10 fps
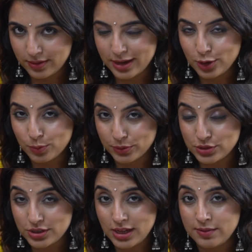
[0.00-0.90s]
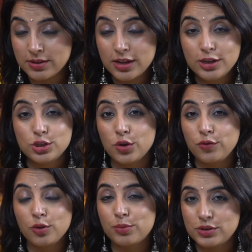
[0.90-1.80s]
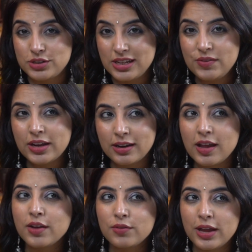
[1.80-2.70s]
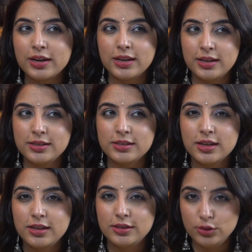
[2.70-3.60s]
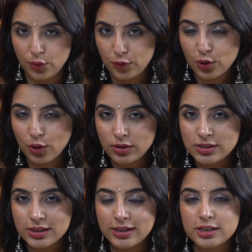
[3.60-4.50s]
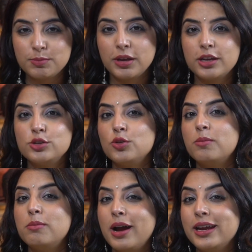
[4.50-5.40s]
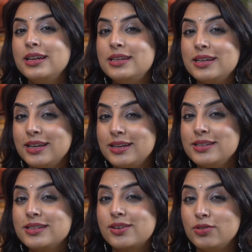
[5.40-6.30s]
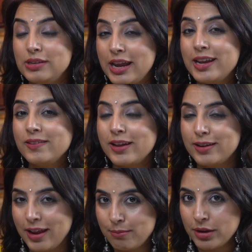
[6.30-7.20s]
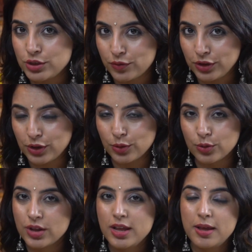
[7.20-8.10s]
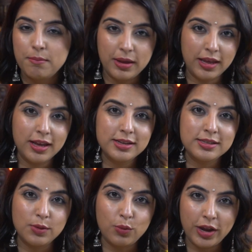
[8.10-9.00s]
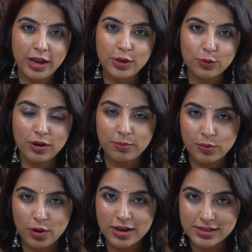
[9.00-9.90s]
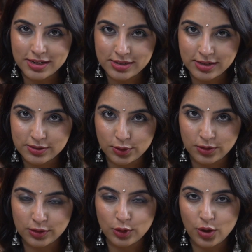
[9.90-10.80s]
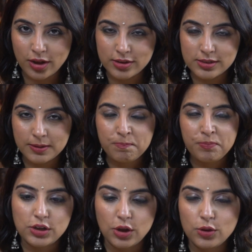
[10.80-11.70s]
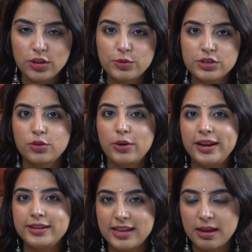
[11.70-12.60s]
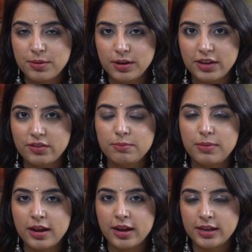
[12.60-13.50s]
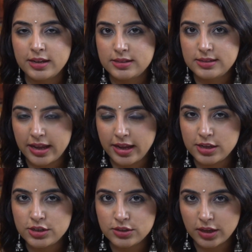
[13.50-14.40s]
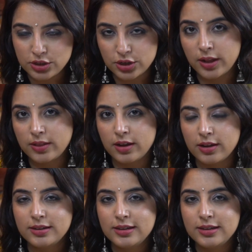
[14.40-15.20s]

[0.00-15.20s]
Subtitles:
that you perceive. So if you're perceiving a life that is difficult, it is because your mind is creating that image for you, because the way you are processing certain thoughts. So there was a great example given by Sage Satchinanda.